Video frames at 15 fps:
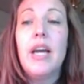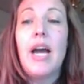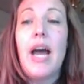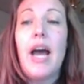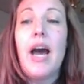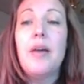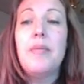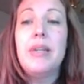
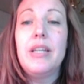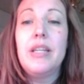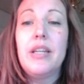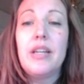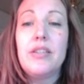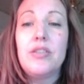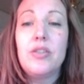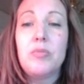How many
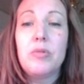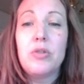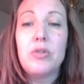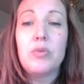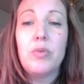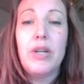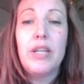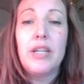
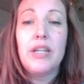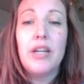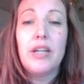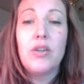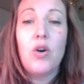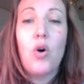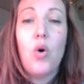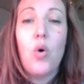customers waited
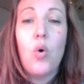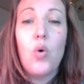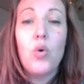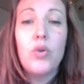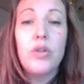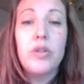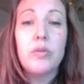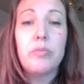on
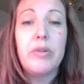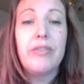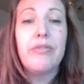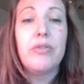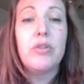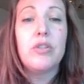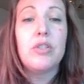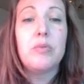hold
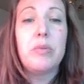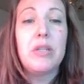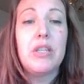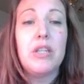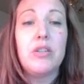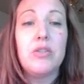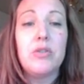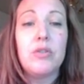before
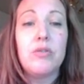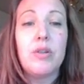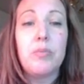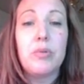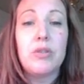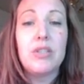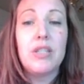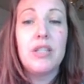speaking to a
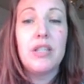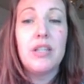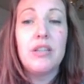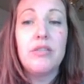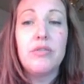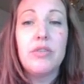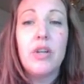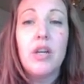
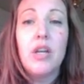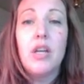representative?